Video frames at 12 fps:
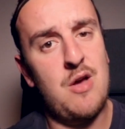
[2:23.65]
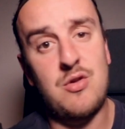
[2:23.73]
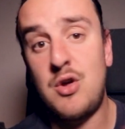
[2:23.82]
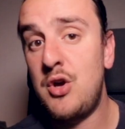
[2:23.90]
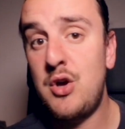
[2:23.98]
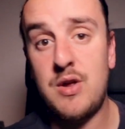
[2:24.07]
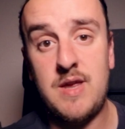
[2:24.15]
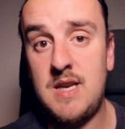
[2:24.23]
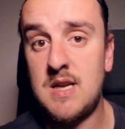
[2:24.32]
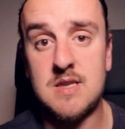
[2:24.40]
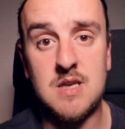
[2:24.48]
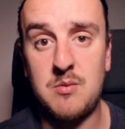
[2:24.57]
The
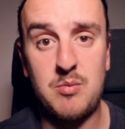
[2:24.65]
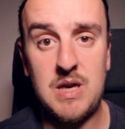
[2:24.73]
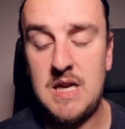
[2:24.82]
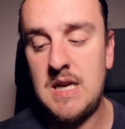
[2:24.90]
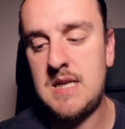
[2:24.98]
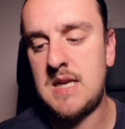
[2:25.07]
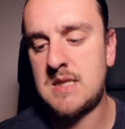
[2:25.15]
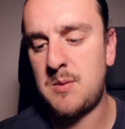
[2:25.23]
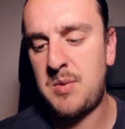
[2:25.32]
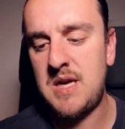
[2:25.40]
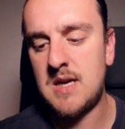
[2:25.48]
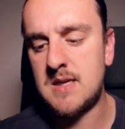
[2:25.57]
earthiness completely
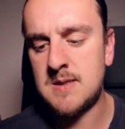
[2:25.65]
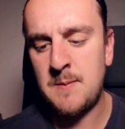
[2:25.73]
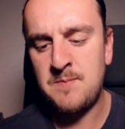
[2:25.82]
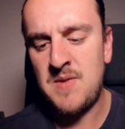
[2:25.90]
disappears.